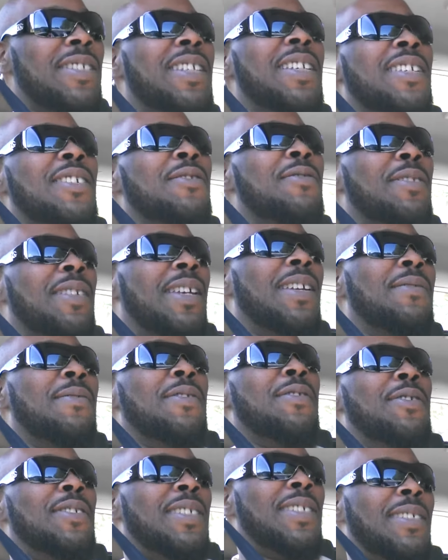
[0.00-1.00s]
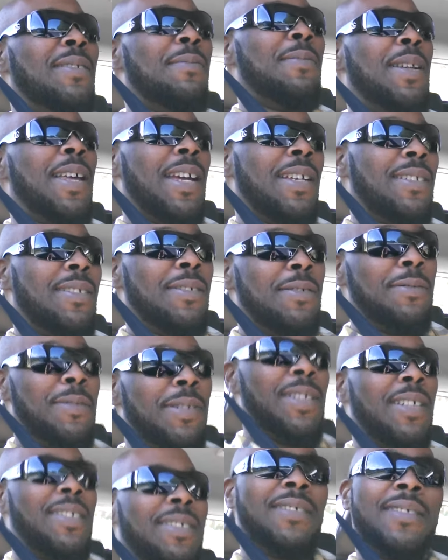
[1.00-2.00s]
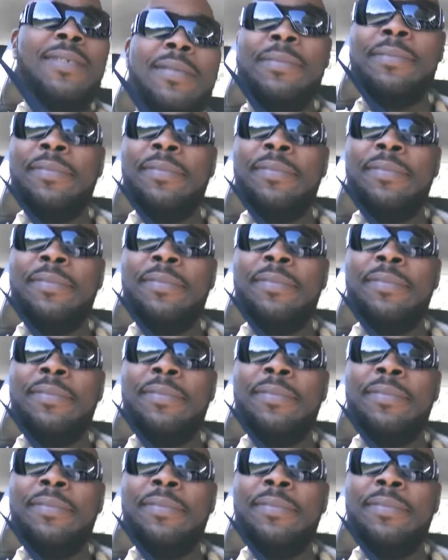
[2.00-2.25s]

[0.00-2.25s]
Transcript: thing you think when you see a black dude, what is it?